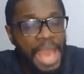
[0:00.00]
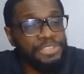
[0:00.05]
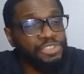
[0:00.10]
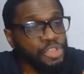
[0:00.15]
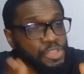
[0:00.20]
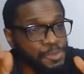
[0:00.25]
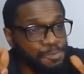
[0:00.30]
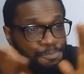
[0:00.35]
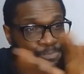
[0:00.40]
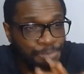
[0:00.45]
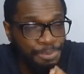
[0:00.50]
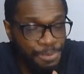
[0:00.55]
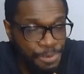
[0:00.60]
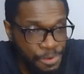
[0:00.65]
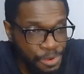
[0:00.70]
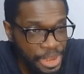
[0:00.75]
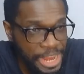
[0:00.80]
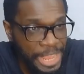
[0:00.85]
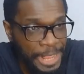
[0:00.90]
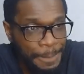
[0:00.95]
I just
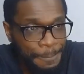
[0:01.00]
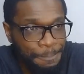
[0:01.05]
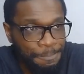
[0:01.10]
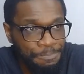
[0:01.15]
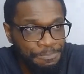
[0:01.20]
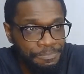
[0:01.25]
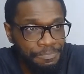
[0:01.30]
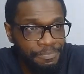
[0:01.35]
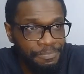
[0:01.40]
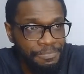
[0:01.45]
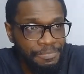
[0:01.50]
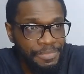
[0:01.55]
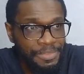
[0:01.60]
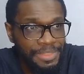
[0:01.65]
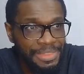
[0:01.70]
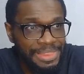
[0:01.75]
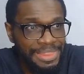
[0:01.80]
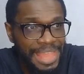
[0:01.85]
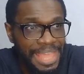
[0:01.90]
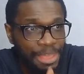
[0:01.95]
pray,
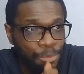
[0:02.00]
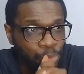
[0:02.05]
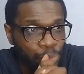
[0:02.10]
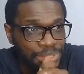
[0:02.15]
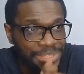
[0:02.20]
like